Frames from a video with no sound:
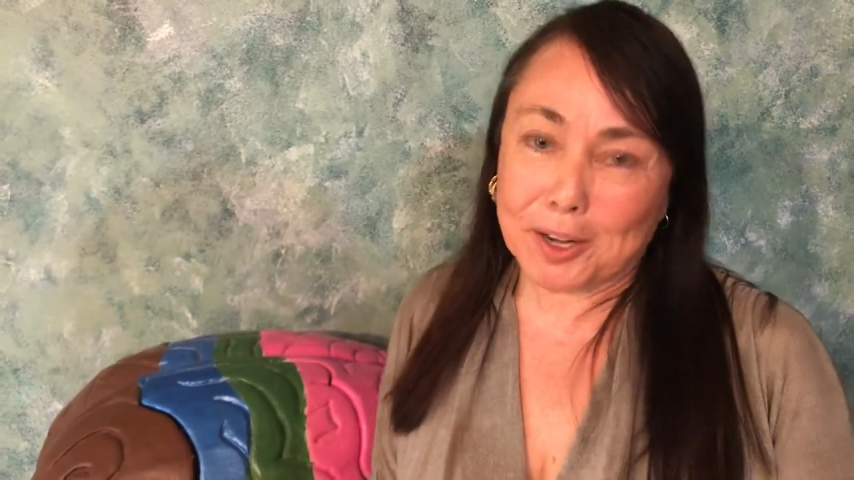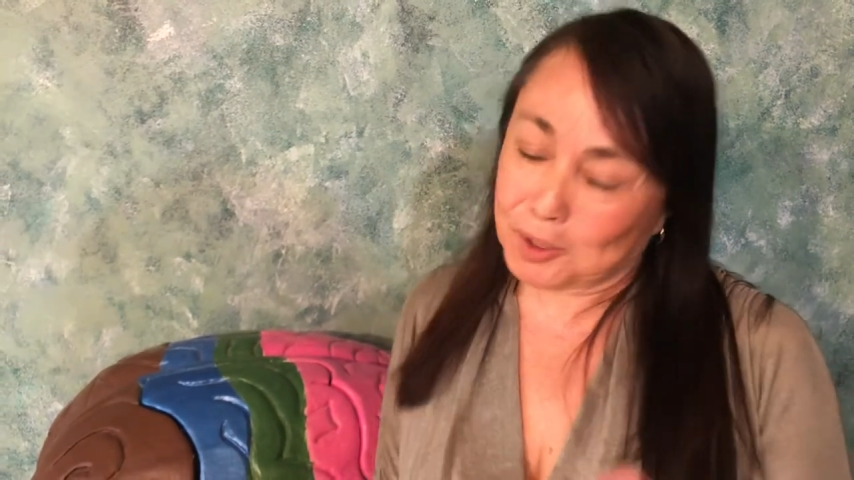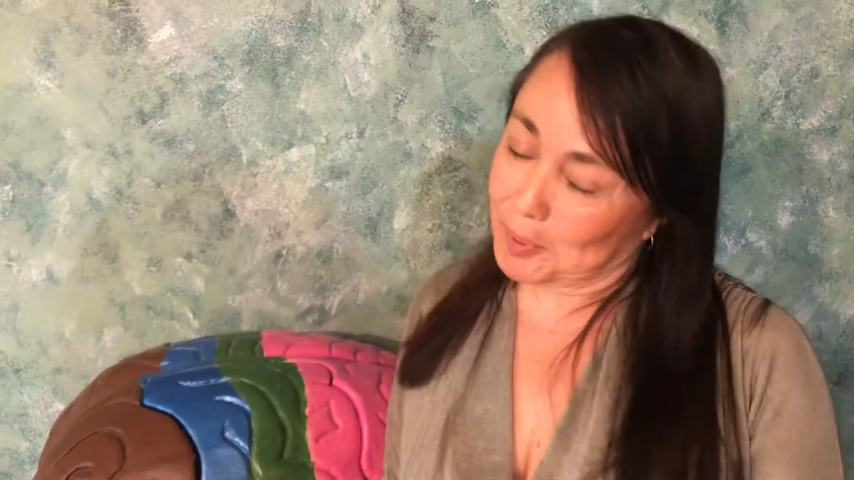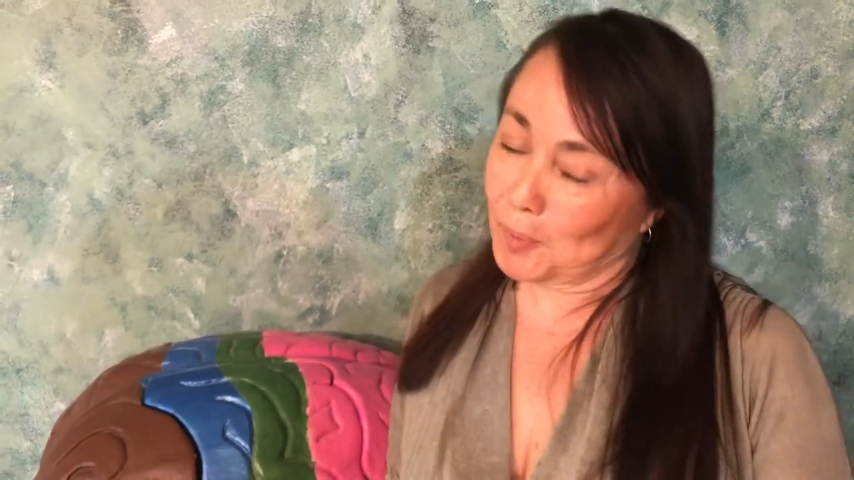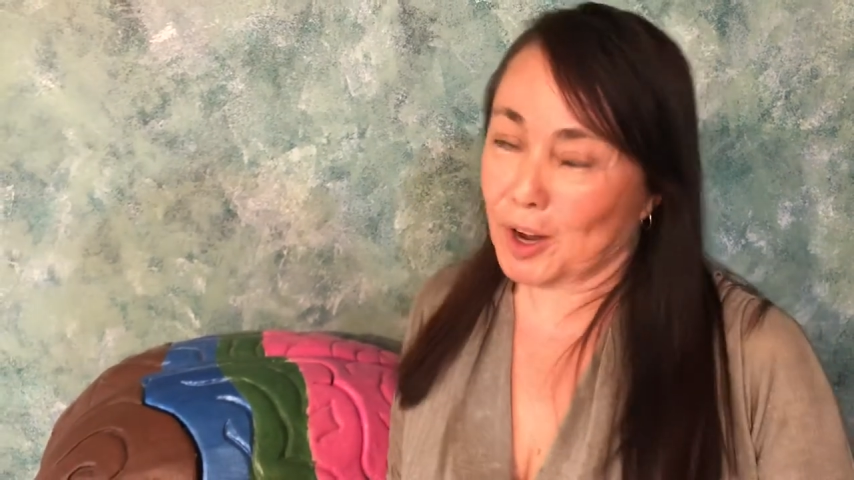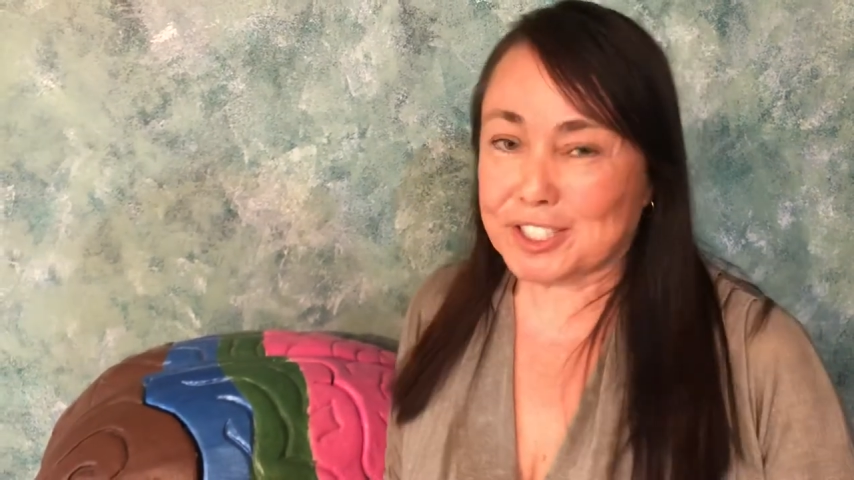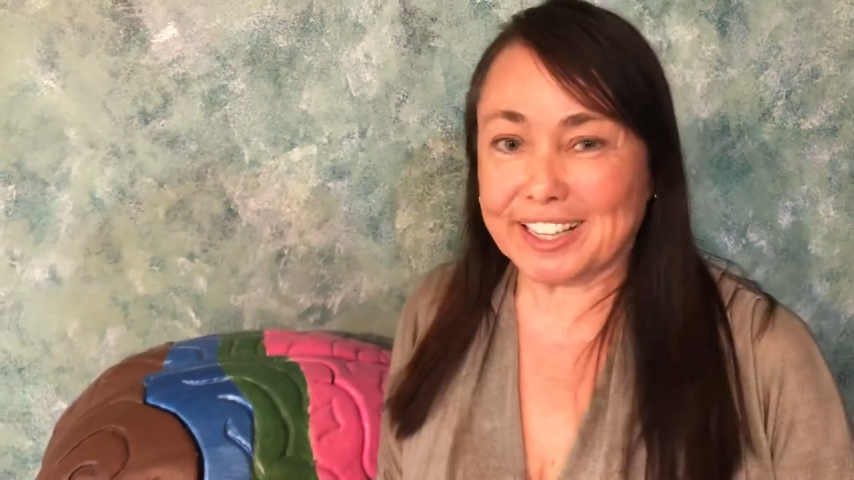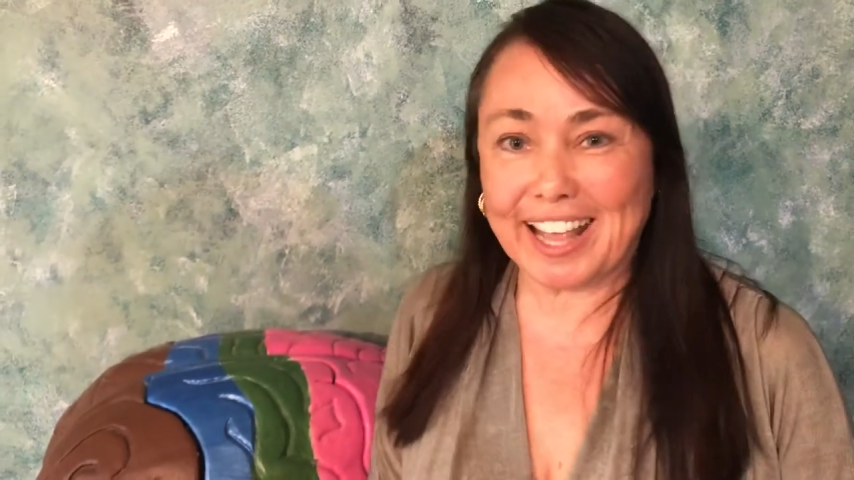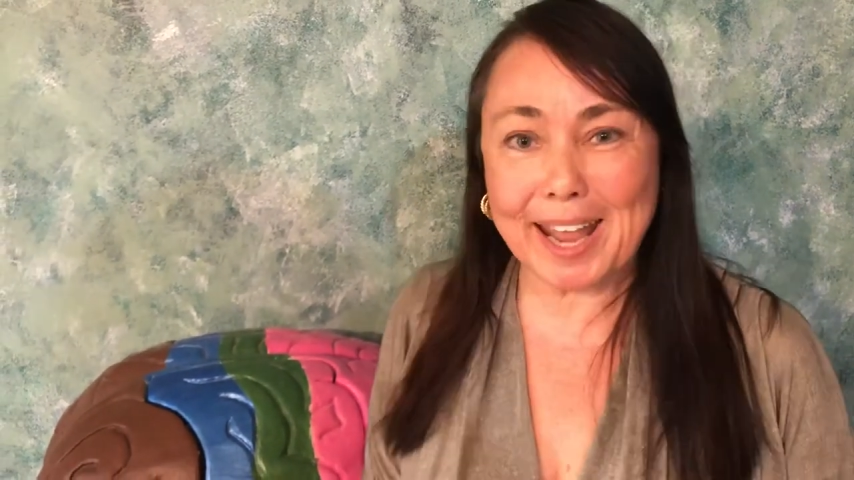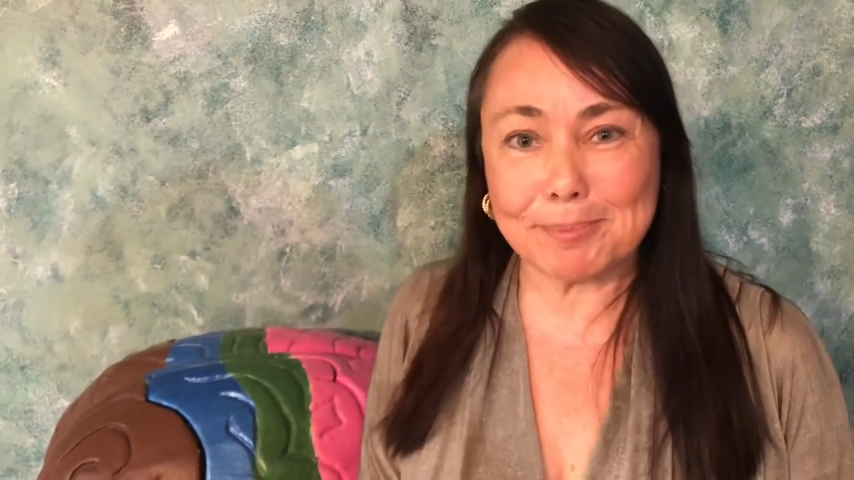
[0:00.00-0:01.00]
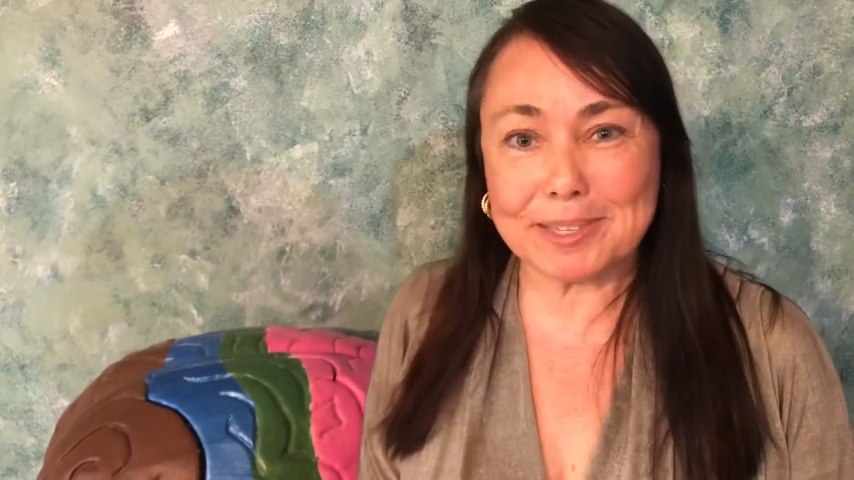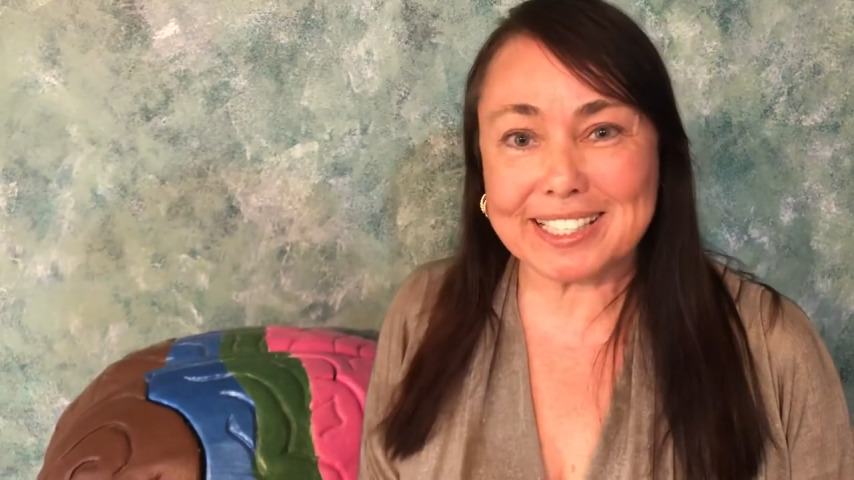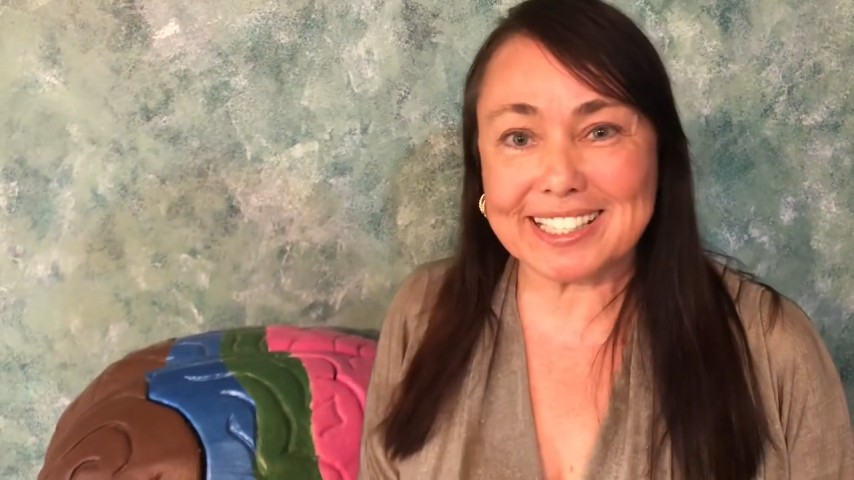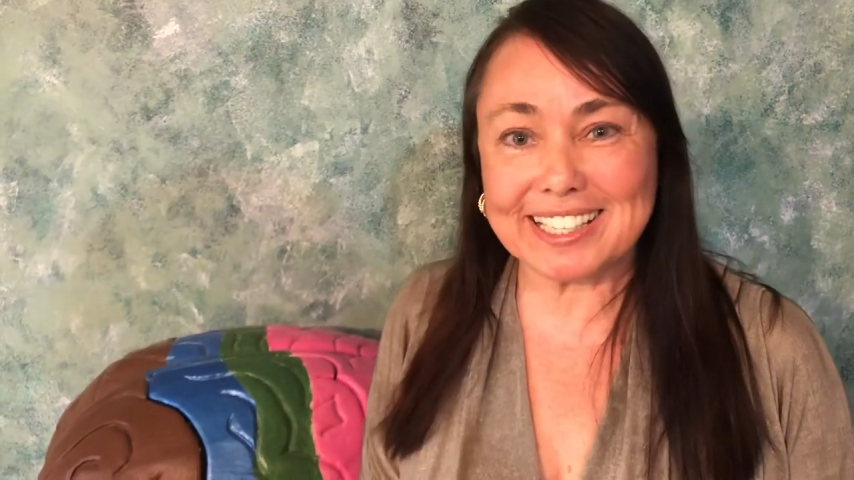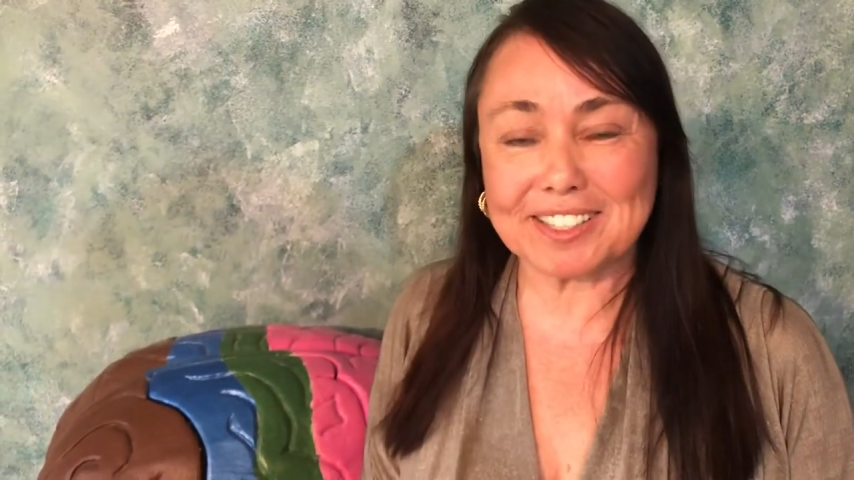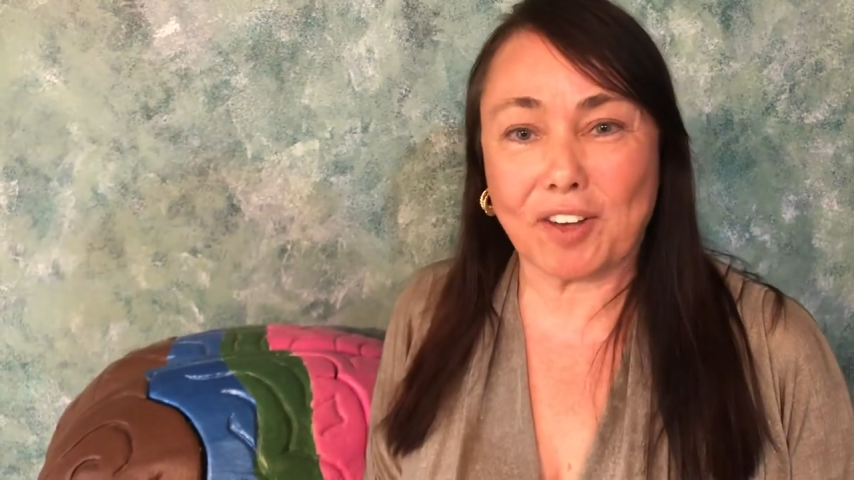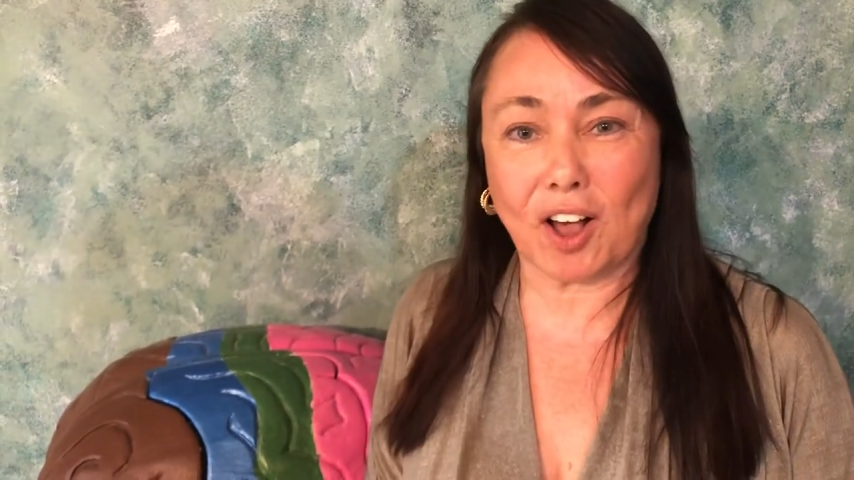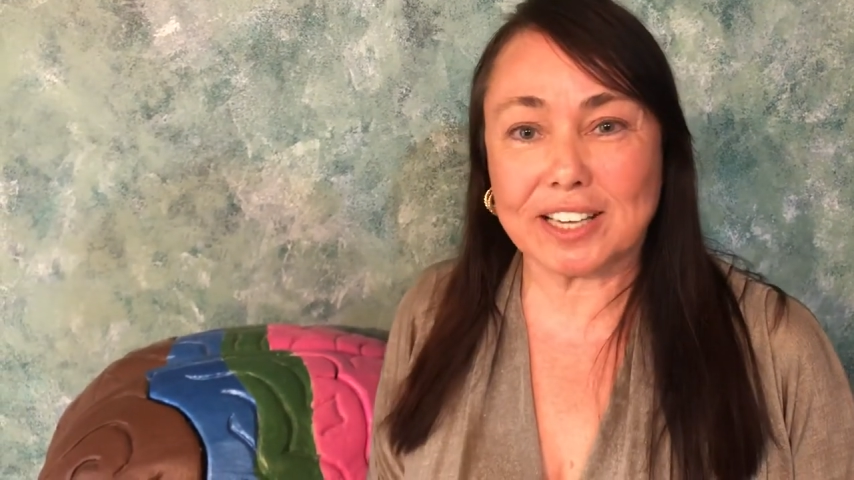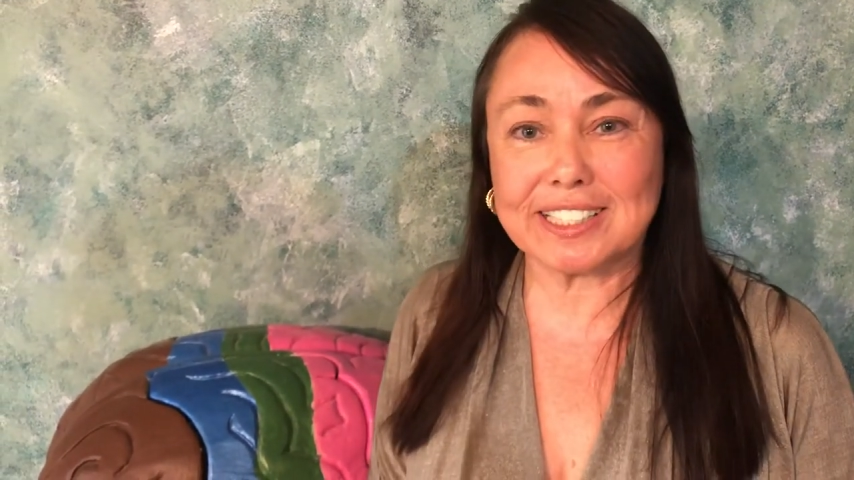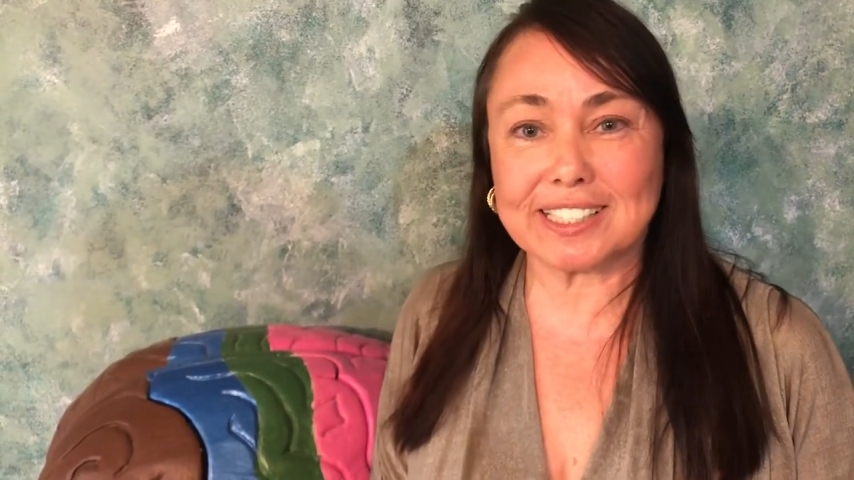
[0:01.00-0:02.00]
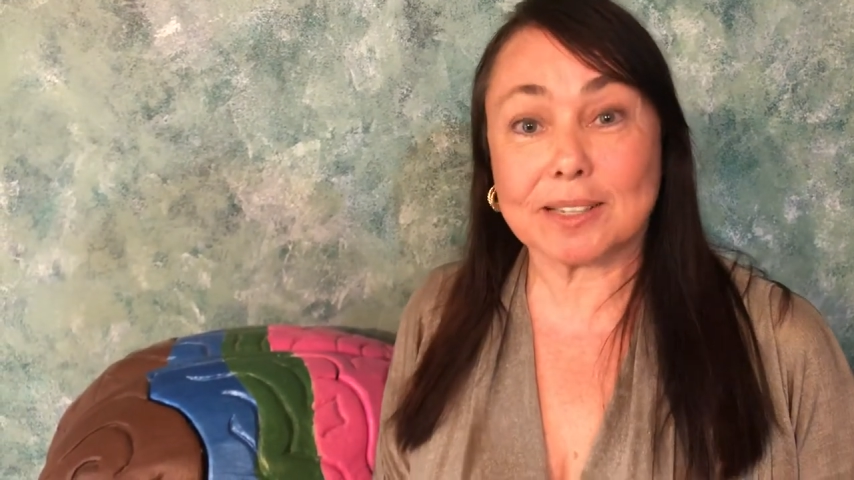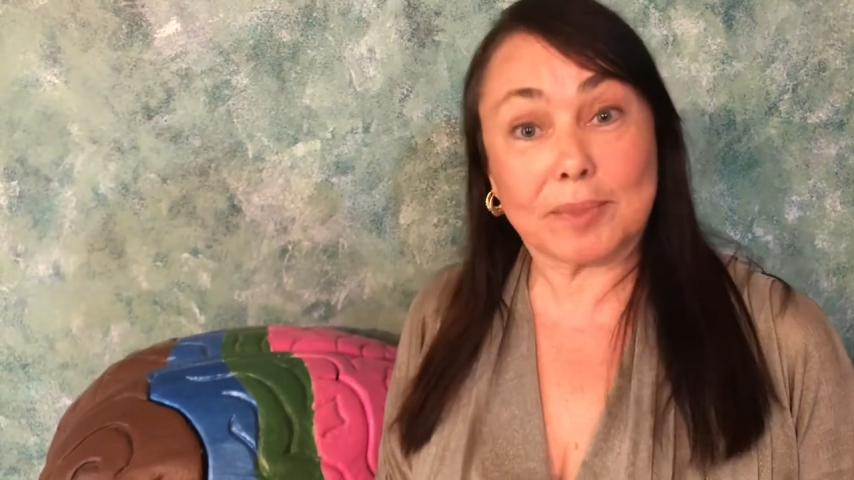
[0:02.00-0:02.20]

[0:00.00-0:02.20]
You've been watching the ABCs of Autism.